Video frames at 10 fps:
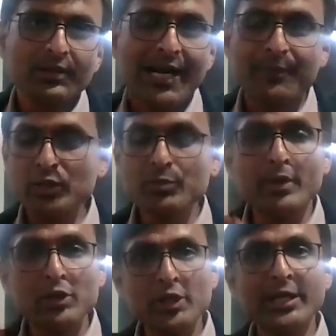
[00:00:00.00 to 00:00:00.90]
That means
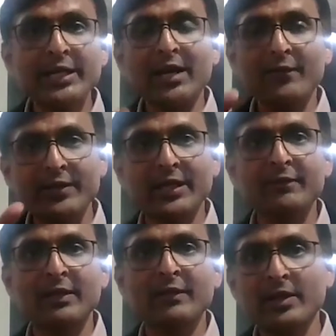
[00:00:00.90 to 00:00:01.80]
machine
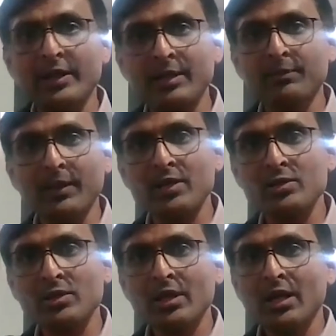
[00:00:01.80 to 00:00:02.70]
effectively will
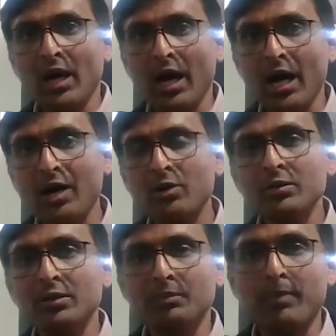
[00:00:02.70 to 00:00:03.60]
replace
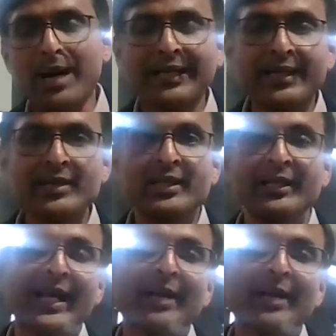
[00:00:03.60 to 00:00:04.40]
how buying and selling